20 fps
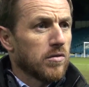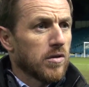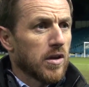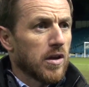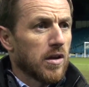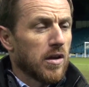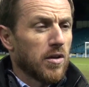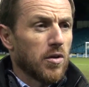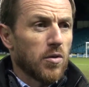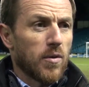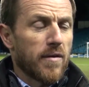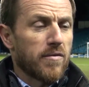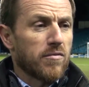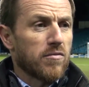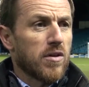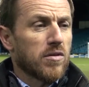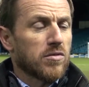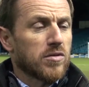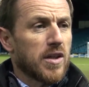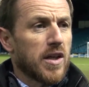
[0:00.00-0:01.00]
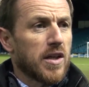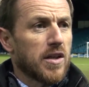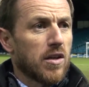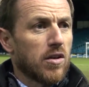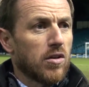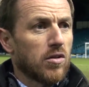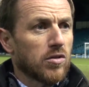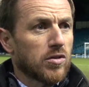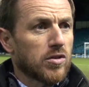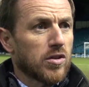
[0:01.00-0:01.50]
and whoever else they had
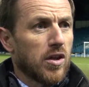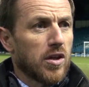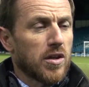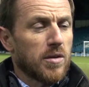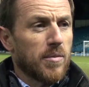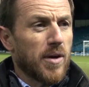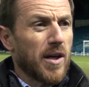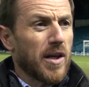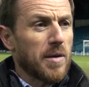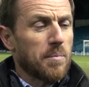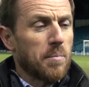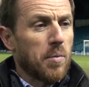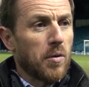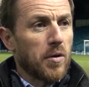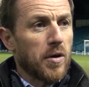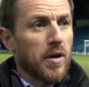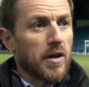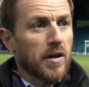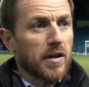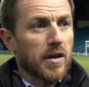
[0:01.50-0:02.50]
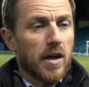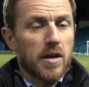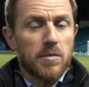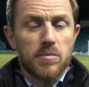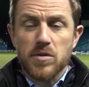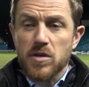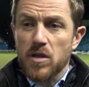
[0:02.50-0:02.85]
alongside them at any point of the game.